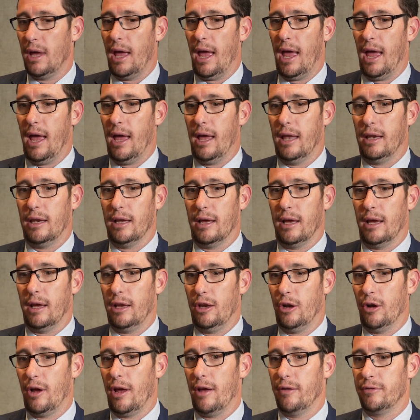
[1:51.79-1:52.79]
And uh,
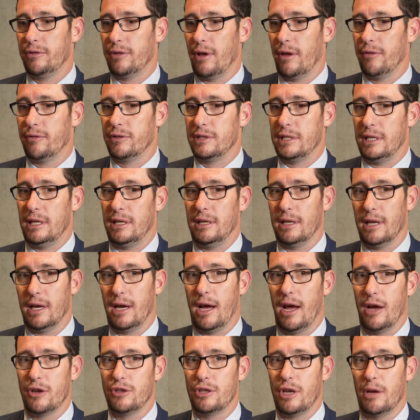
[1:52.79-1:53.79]
you know, have, have seen uh,
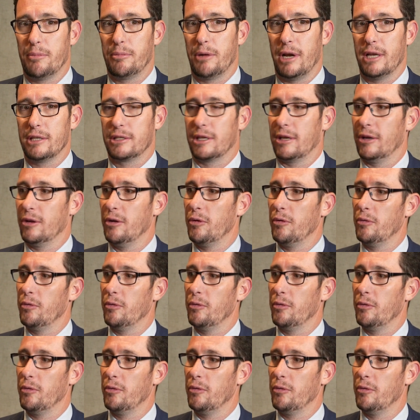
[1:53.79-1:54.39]
our share price